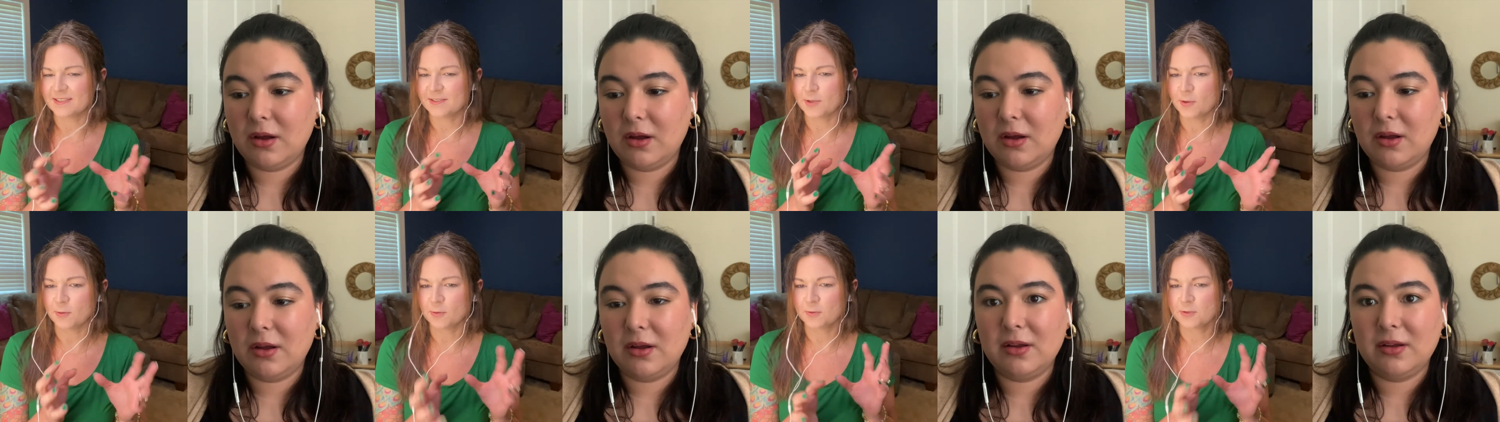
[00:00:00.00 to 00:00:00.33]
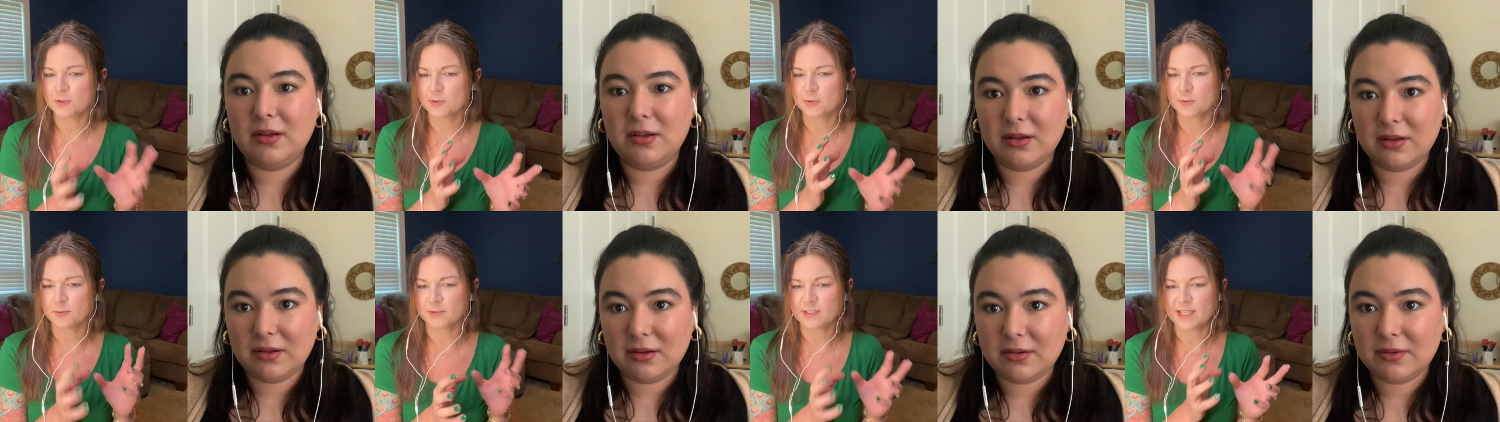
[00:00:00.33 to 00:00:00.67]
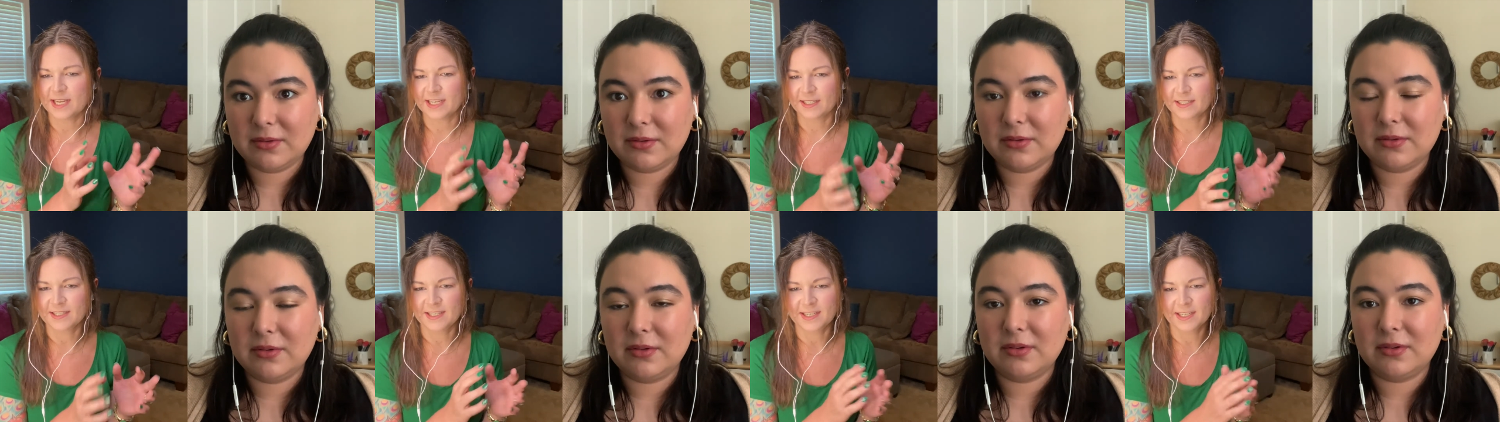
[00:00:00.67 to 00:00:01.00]
Speaker 1: old school
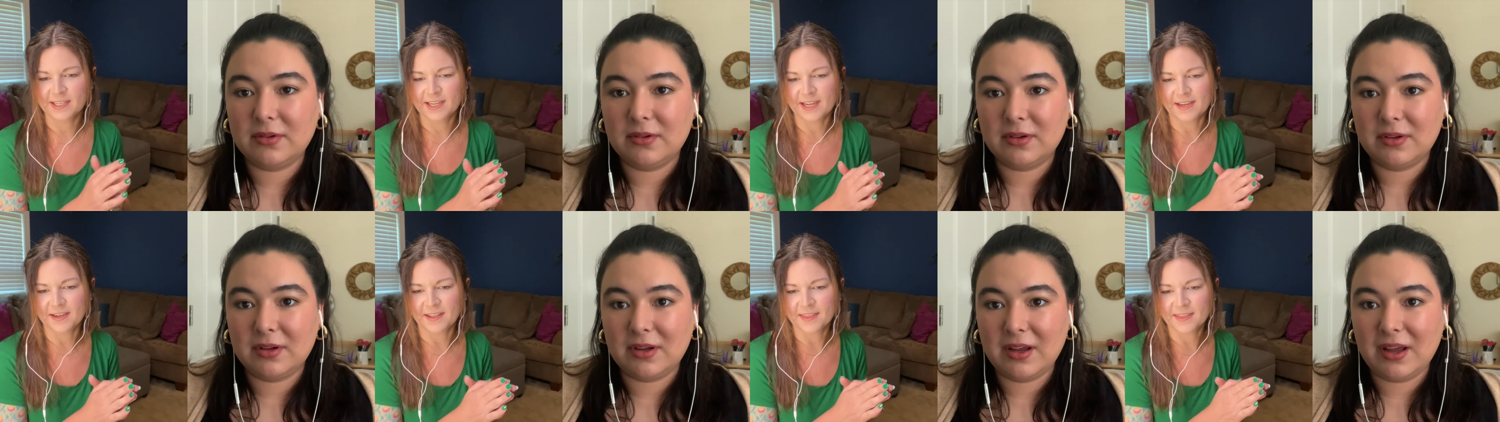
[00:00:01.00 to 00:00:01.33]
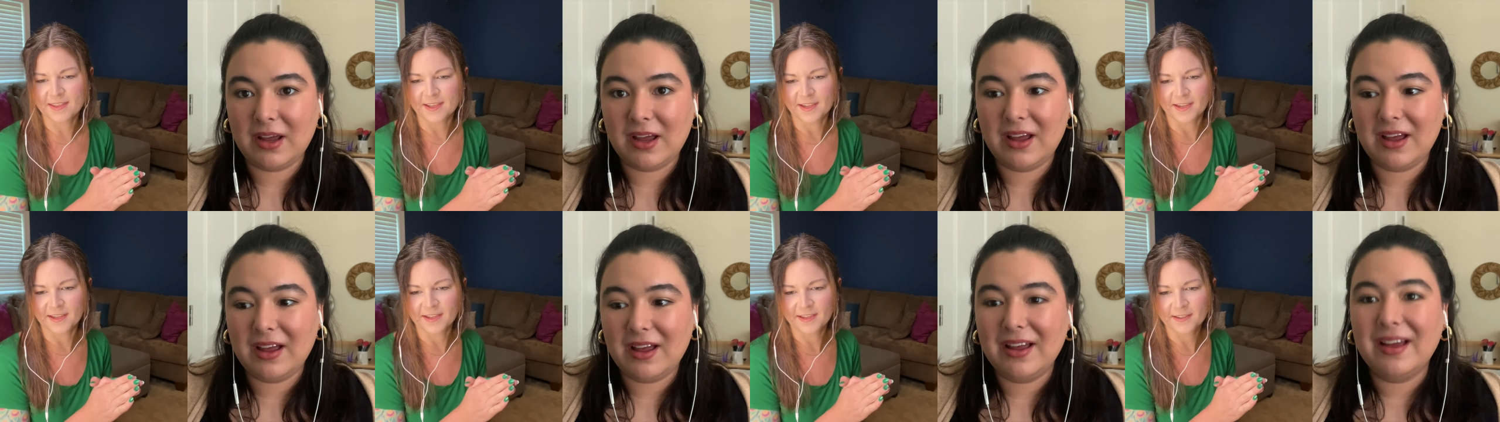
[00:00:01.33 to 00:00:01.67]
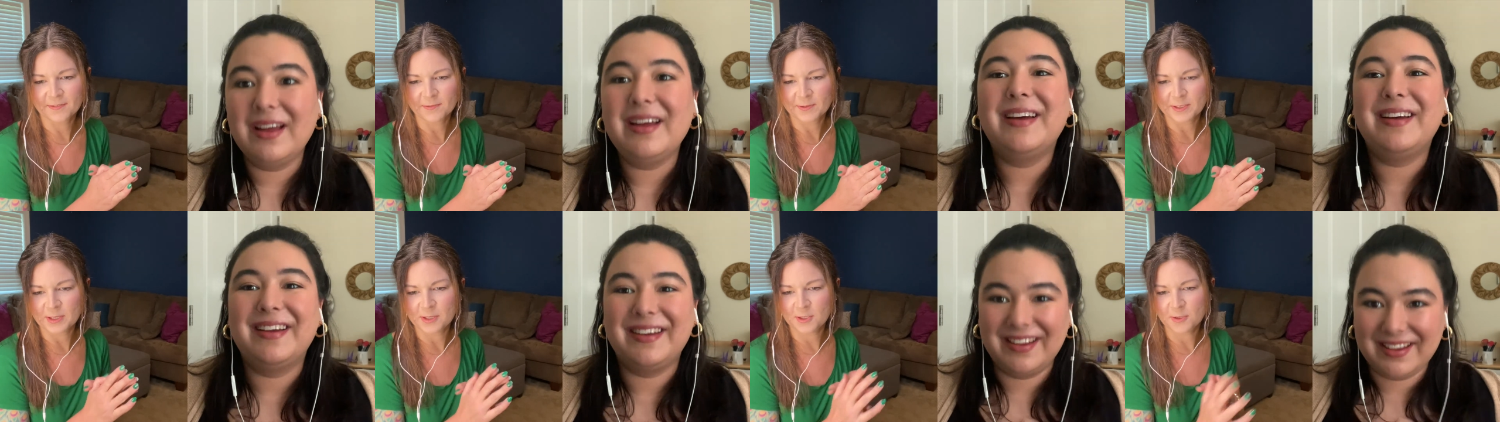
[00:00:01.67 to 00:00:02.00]
technique kind of thing.
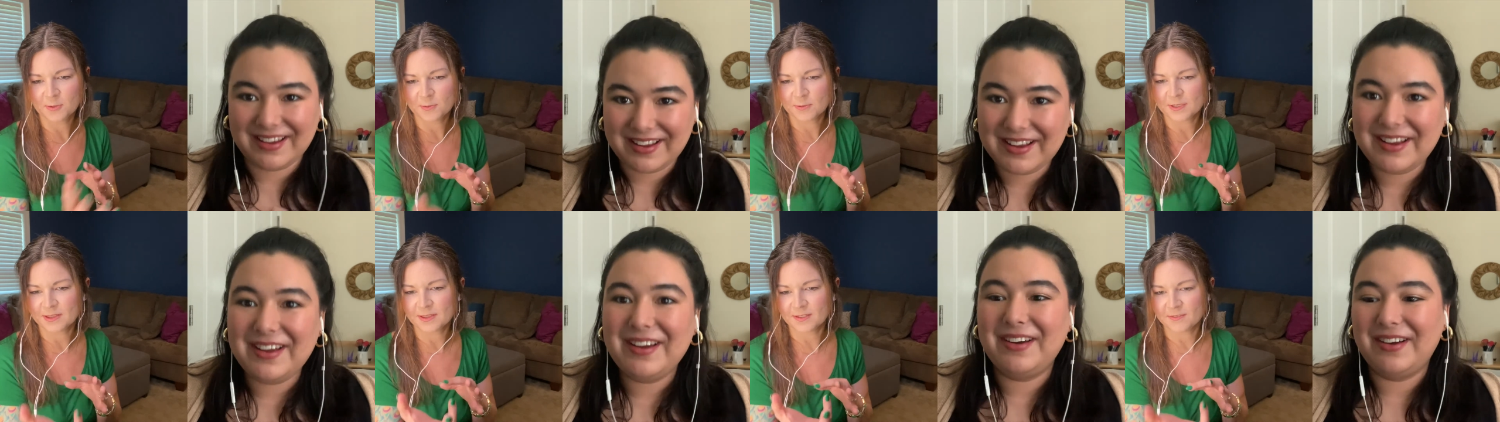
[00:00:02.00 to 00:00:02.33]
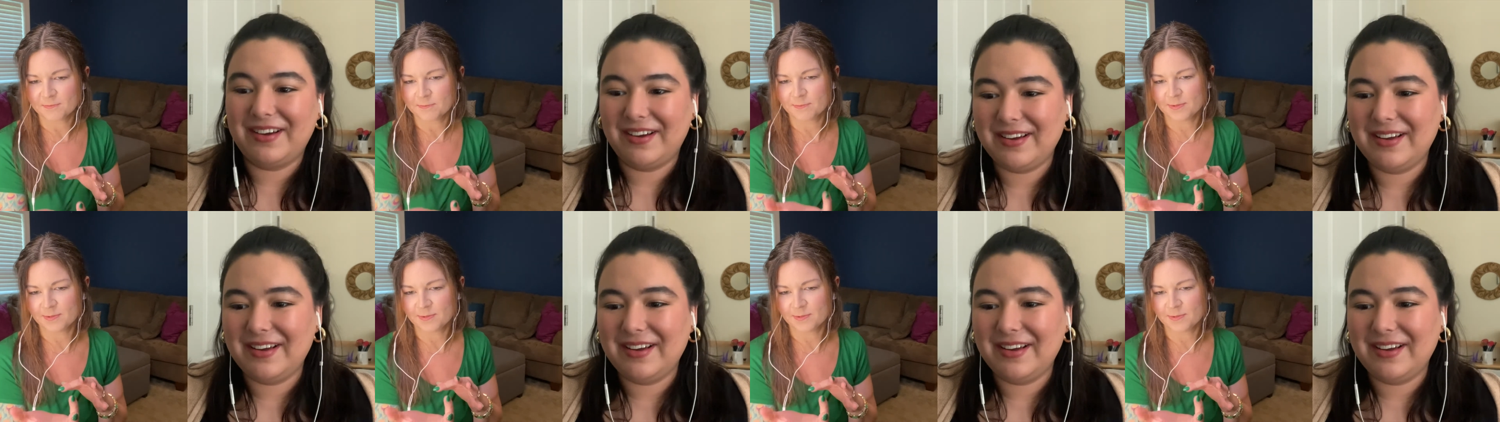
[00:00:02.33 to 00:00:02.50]
With you with the